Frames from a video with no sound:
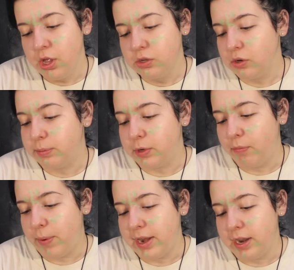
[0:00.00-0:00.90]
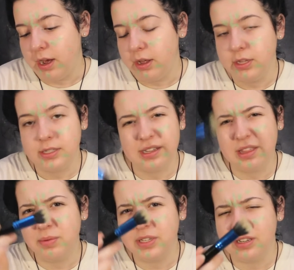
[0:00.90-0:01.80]
it's rubbed off by now, it's a
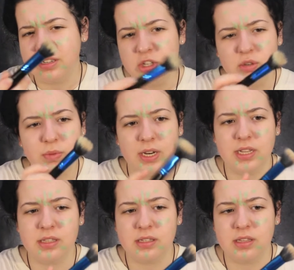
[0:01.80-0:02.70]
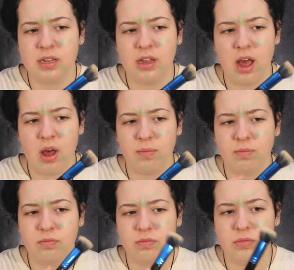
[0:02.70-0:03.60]
limited edition, but it's the
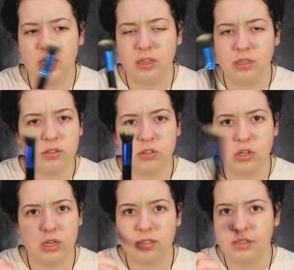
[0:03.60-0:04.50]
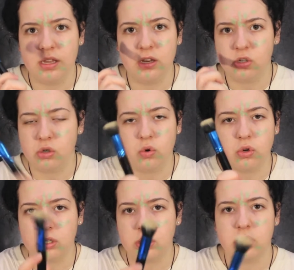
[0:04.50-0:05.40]
it's just the
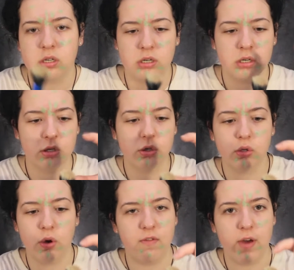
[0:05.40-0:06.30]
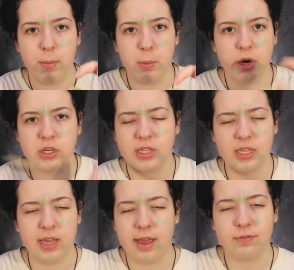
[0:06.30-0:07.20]
short duo fiber brush. I
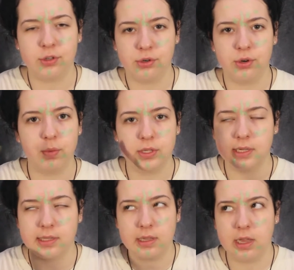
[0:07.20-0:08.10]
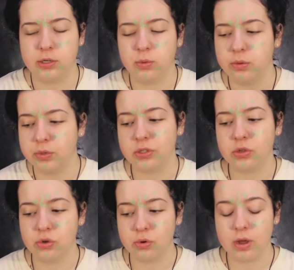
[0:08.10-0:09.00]
think they have two, and one's like the larger one and one's
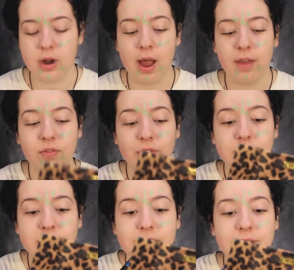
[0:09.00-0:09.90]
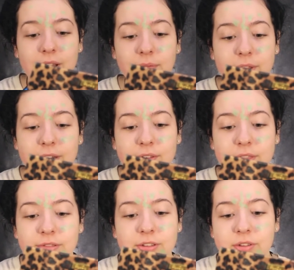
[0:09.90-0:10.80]
the shorter one. I've been
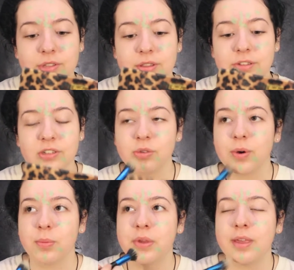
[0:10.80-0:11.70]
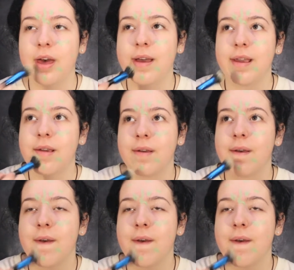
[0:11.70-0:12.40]
having this is probably like,